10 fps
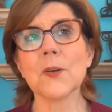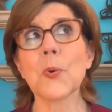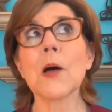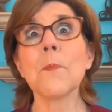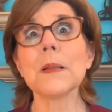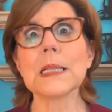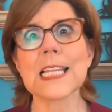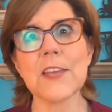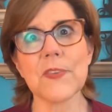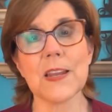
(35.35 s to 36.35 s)
Well,
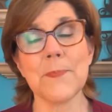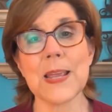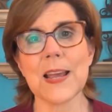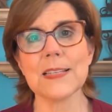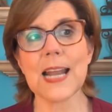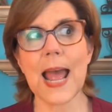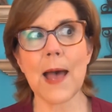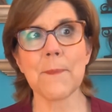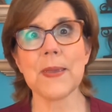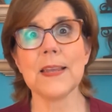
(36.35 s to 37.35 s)
believe it because it
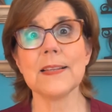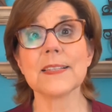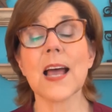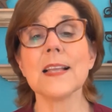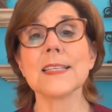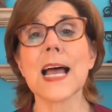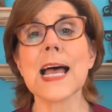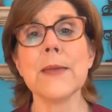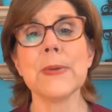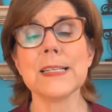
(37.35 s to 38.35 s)
happens
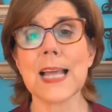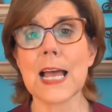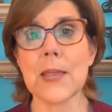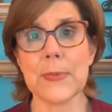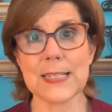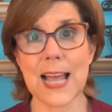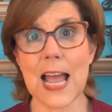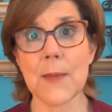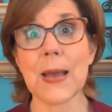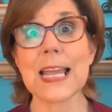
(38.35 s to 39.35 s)
time and time and
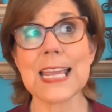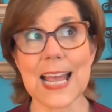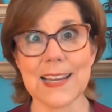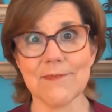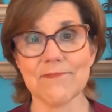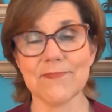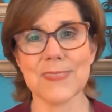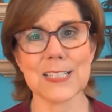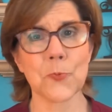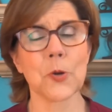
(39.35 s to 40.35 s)
time again.
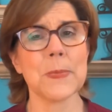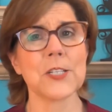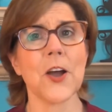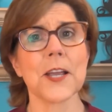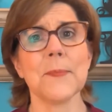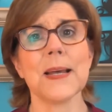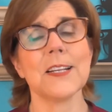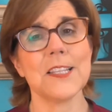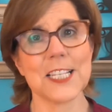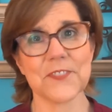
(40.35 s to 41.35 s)
That's what we're gonna be talking about
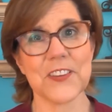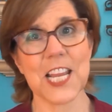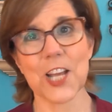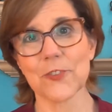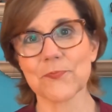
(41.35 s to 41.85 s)
in this video.